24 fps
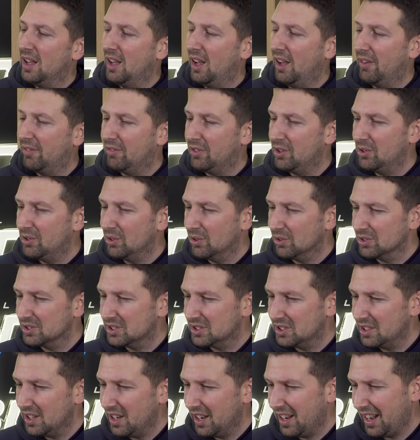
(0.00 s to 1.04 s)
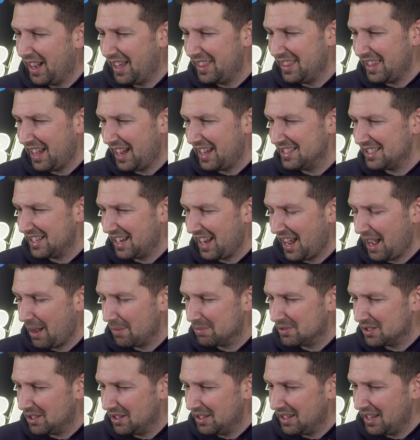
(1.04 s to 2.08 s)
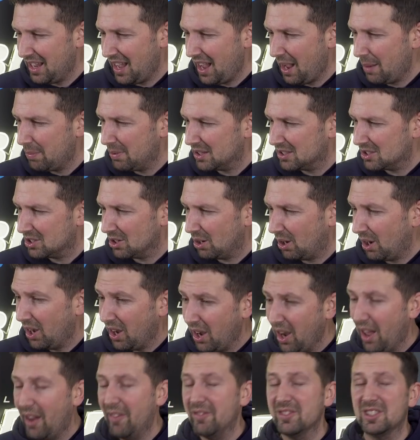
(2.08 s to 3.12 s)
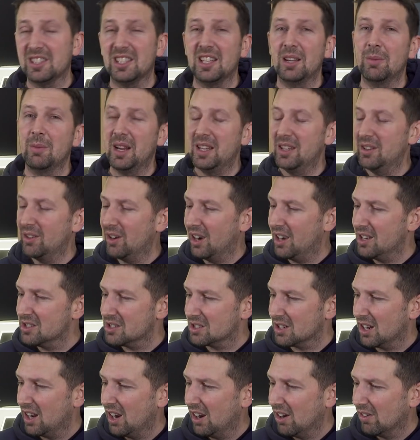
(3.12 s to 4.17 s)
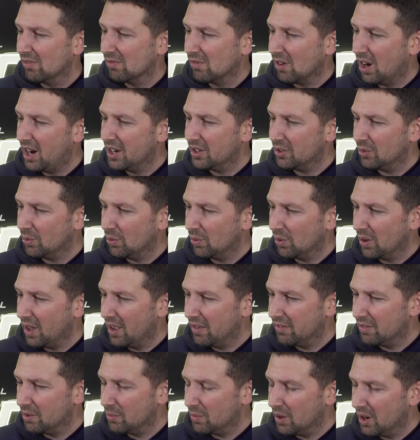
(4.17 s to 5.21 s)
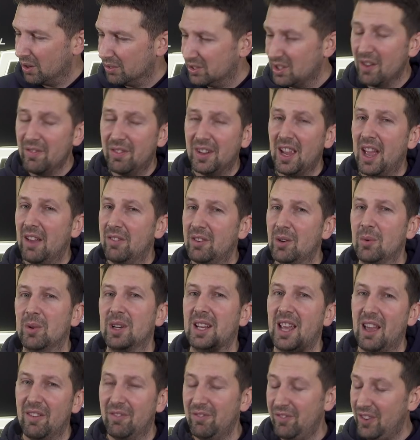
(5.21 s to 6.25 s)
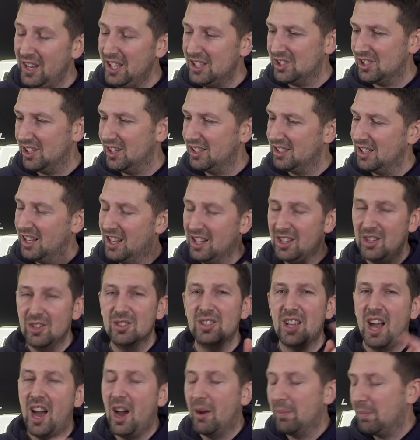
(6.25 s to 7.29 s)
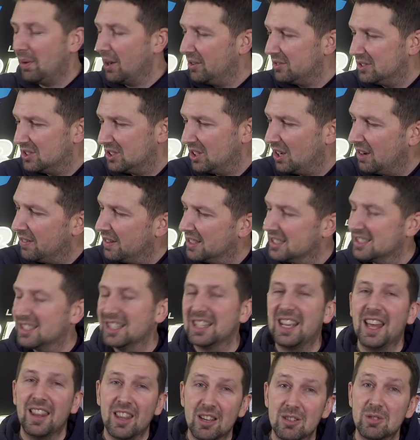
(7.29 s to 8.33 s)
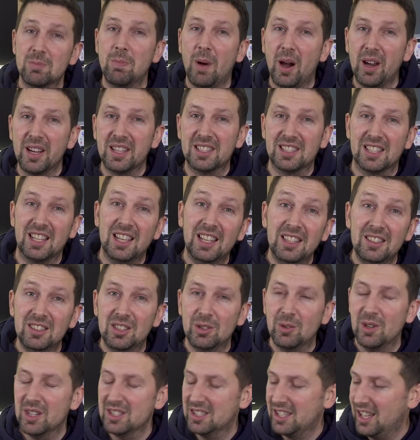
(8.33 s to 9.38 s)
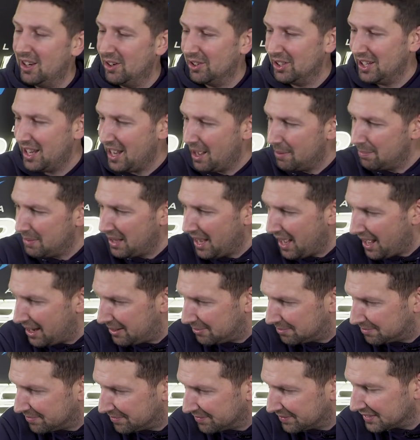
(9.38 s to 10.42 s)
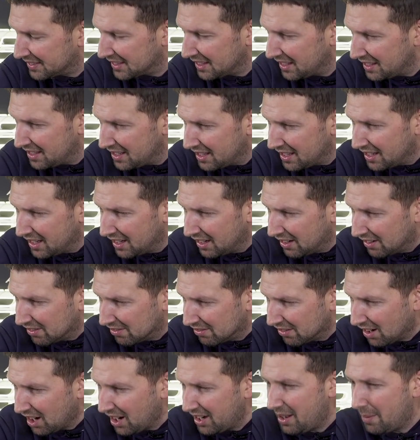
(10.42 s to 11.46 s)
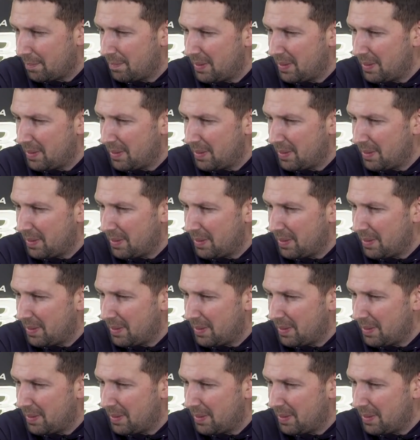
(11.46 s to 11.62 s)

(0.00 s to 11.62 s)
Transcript: a few doors to you. And that is an absolutely epic shot. Love seeing where you guys ride all over the world. Don't forget, if you want to get featured, use our upload service to get those bikes into us here on E M B N. Right, a